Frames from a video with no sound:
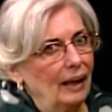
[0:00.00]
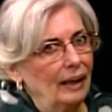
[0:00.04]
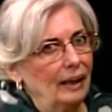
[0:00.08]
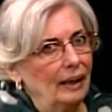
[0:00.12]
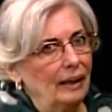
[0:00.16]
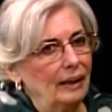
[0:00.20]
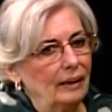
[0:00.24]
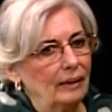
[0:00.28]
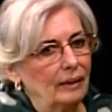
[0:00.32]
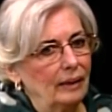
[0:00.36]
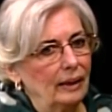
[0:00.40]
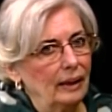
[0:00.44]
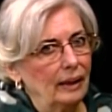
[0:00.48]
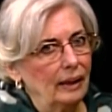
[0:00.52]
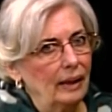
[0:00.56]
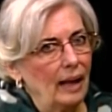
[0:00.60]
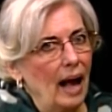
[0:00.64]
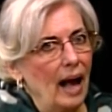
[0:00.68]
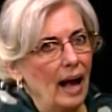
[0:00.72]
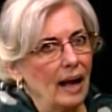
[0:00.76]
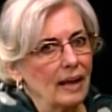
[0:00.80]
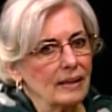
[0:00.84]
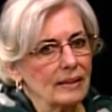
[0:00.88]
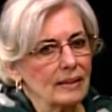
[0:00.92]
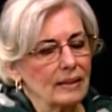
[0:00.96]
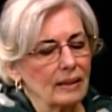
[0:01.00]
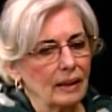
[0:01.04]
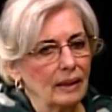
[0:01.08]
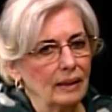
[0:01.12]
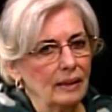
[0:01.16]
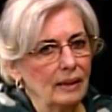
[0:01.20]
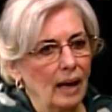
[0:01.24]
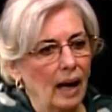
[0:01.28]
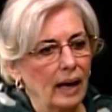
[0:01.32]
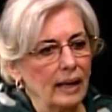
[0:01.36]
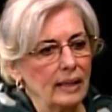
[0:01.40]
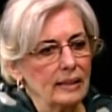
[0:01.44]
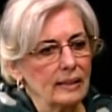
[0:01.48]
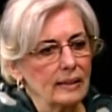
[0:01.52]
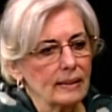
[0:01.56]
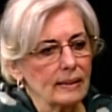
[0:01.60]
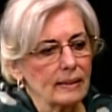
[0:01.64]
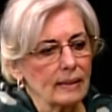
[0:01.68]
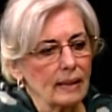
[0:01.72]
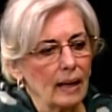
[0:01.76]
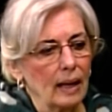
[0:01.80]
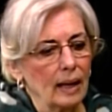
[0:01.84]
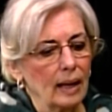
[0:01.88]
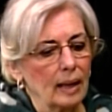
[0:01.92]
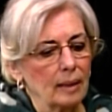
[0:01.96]
it, it has a
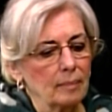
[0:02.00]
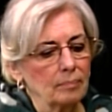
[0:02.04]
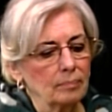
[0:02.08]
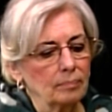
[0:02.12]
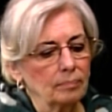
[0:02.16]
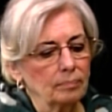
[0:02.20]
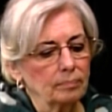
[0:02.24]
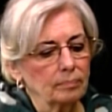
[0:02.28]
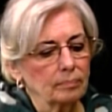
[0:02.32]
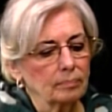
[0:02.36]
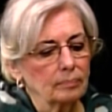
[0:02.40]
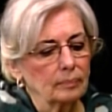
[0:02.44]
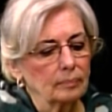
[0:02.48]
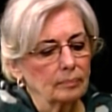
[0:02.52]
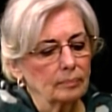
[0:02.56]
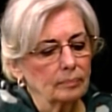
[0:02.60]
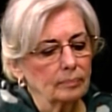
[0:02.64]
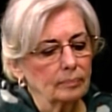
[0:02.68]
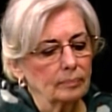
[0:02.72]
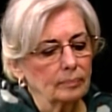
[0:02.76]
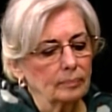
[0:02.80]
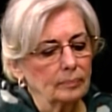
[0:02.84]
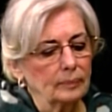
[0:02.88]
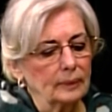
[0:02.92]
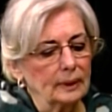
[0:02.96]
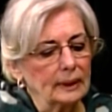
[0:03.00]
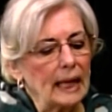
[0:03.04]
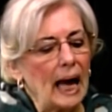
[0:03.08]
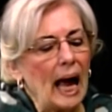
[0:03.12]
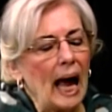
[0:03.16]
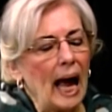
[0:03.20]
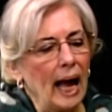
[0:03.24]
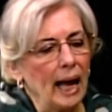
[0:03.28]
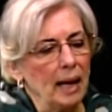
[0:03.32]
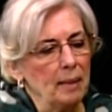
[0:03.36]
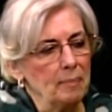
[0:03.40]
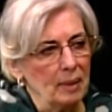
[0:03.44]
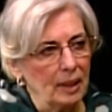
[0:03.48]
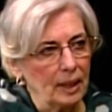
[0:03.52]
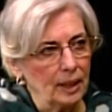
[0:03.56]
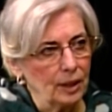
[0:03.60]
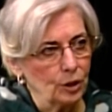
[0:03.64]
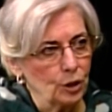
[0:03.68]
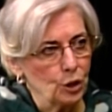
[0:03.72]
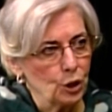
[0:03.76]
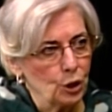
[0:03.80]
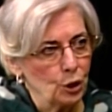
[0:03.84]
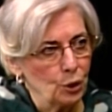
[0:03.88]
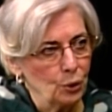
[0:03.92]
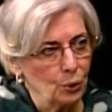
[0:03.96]
nice um,
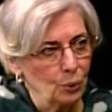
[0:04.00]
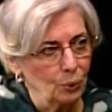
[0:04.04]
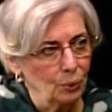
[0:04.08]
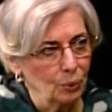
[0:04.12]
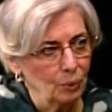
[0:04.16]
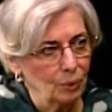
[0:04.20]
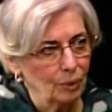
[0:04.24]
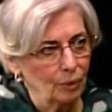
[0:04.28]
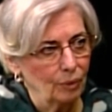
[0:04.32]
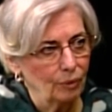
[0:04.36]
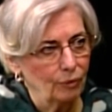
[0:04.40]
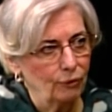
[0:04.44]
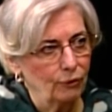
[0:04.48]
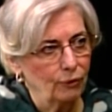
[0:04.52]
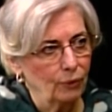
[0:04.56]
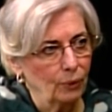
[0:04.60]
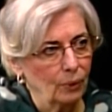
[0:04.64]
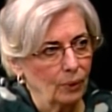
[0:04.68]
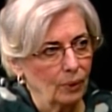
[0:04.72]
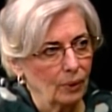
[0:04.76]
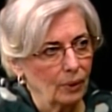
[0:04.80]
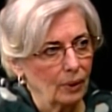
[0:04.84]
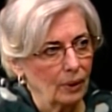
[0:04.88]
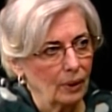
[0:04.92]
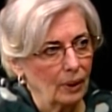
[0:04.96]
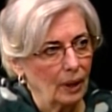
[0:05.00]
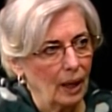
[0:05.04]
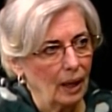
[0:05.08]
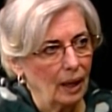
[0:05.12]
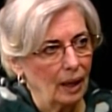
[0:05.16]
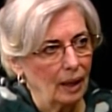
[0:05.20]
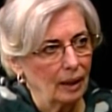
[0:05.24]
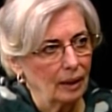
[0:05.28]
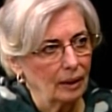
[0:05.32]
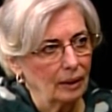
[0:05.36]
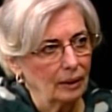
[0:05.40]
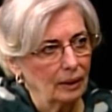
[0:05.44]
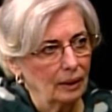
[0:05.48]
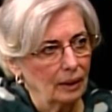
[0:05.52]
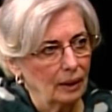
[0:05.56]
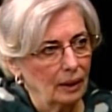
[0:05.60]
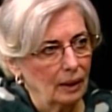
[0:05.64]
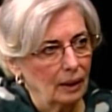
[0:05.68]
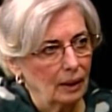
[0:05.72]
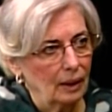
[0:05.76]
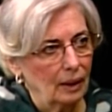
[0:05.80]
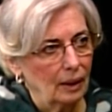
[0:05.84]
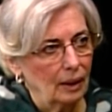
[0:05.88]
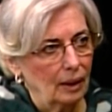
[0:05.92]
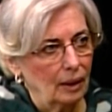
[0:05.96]
timing too for uh,
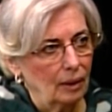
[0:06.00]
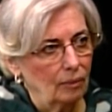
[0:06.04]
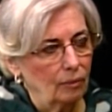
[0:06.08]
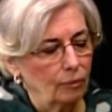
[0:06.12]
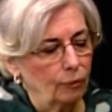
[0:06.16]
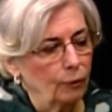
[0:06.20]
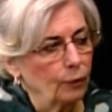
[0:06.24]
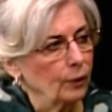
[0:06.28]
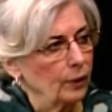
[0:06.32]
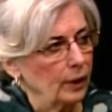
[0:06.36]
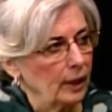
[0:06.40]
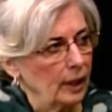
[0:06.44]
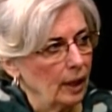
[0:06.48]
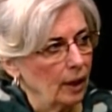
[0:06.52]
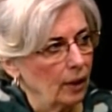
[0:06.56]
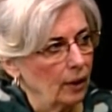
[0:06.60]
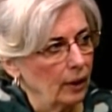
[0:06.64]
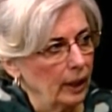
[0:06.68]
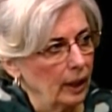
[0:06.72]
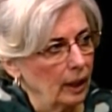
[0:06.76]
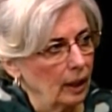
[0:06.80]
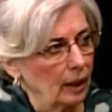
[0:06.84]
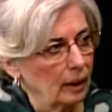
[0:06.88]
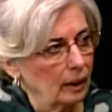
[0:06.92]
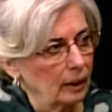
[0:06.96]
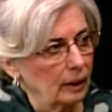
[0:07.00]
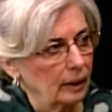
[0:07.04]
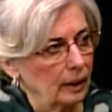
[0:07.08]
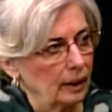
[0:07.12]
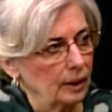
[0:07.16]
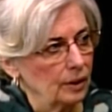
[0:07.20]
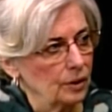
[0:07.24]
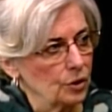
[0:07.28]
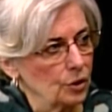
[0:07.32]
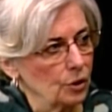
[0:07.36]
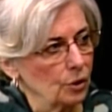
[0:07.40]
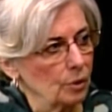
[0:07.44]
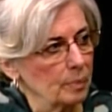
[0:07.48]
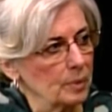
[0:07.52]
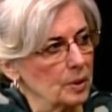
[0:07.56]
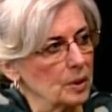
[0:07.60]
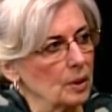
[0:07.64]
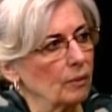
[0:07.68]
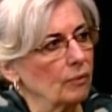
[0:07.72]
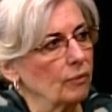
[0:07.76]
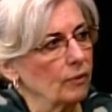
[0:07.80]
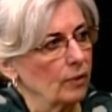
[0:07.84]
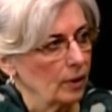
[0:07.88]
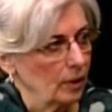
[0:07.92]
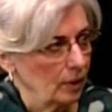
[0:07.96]
for the area in terms
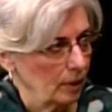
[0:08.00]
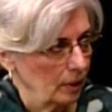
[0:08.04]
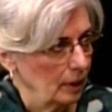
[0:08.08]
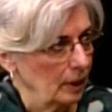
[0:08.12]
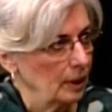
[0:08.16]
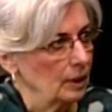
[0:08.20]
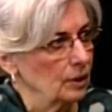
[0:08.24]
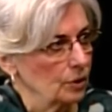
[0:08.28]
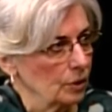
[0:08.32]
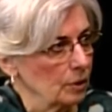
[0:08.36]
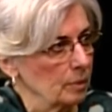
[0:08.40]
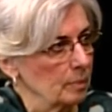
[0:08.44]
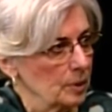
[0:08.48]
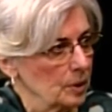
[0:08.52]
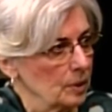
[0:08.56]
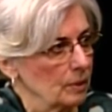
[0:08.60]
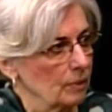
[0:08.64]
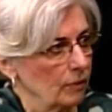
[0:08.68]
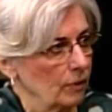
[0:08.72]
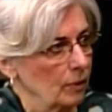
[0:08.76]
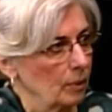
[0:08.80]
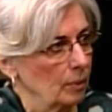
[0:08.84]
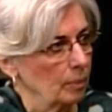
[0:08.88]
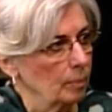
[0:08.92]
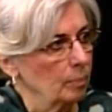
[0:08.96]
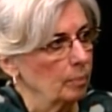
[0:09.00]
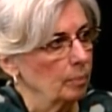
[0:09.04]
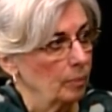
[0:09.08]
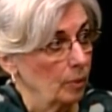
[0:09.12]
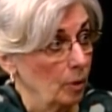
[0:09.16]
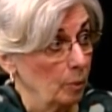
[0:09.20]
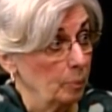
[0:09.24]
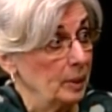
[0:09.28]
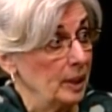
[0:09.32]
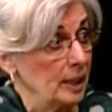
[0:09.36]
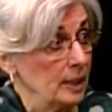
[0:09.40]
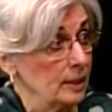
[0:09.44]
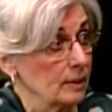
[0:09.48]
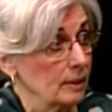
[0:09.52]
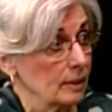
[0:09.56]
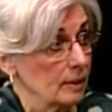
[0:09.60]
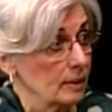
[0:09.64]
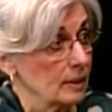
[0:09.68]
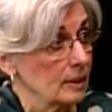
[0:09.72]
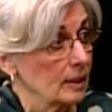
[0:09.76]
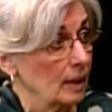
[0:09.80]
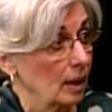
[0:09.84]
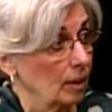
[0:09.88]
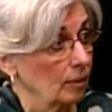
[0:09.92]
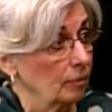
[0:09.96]
of the in terms of the, the piece
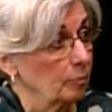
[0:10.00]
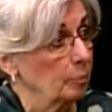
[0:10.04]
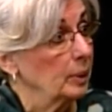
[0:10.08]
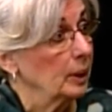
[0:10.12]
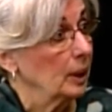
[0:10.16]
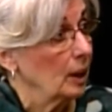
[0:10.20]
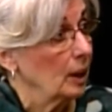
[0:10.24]
itself mm-hmm.